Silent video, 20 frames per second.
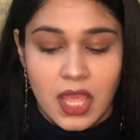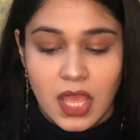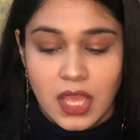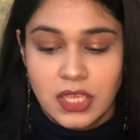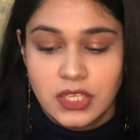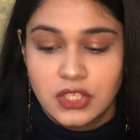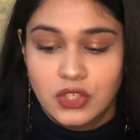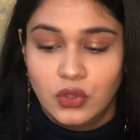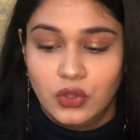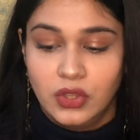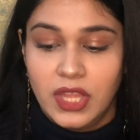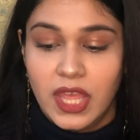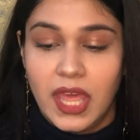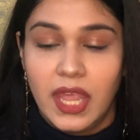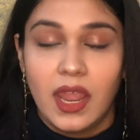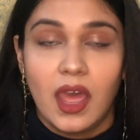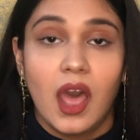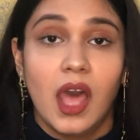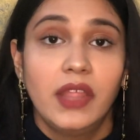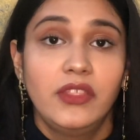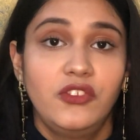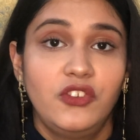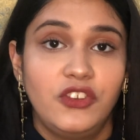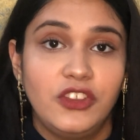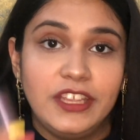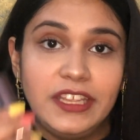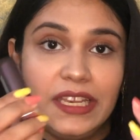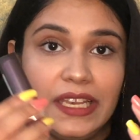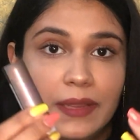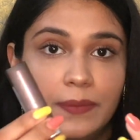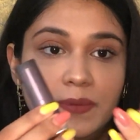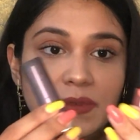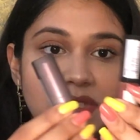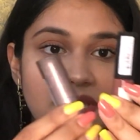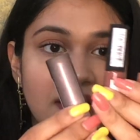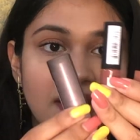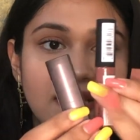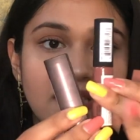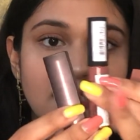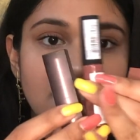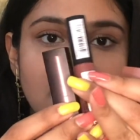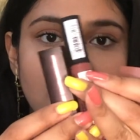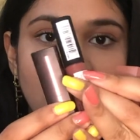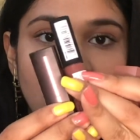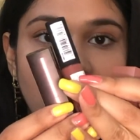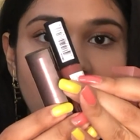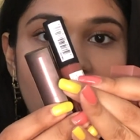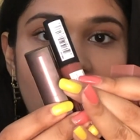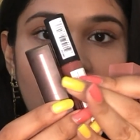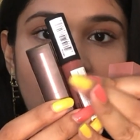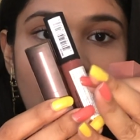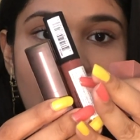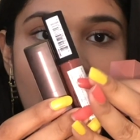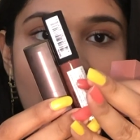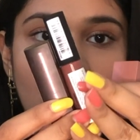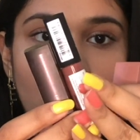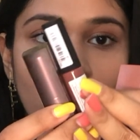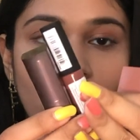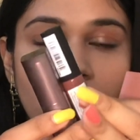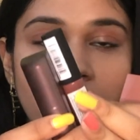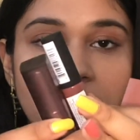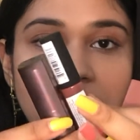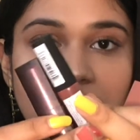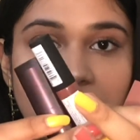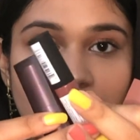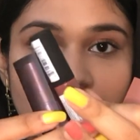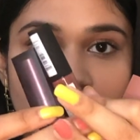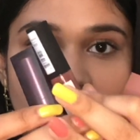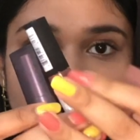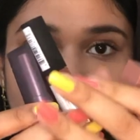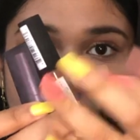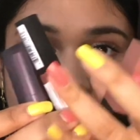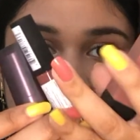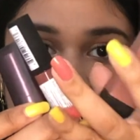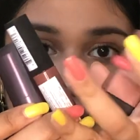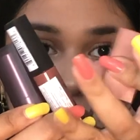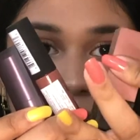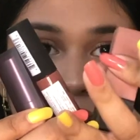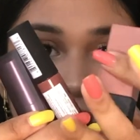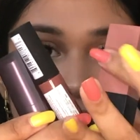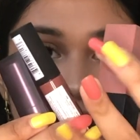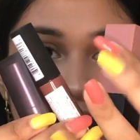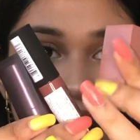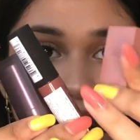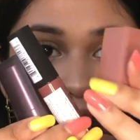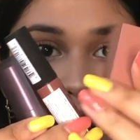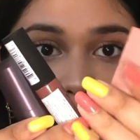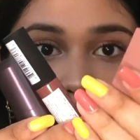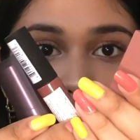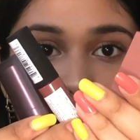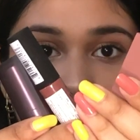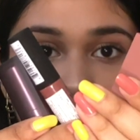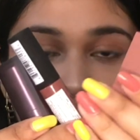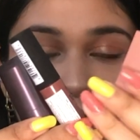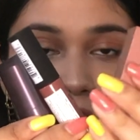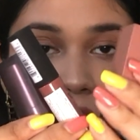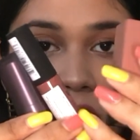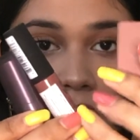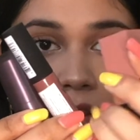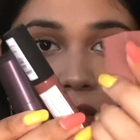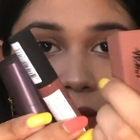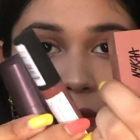So there are three lipsticks that I would suggest you guys to go for.